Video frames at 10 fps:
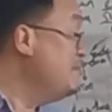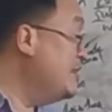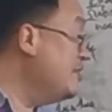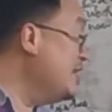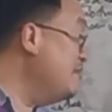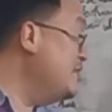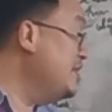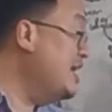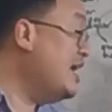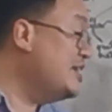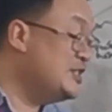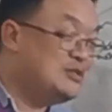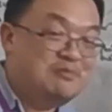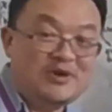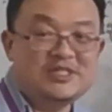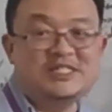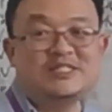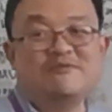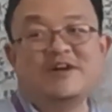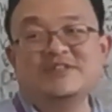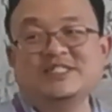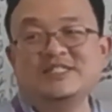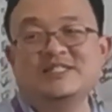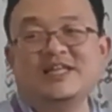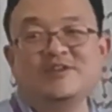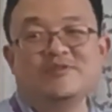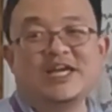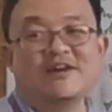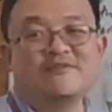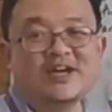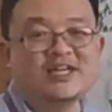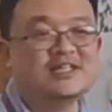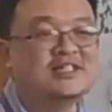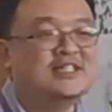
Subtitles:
Picornaviridae are the smallest viruses that you can find.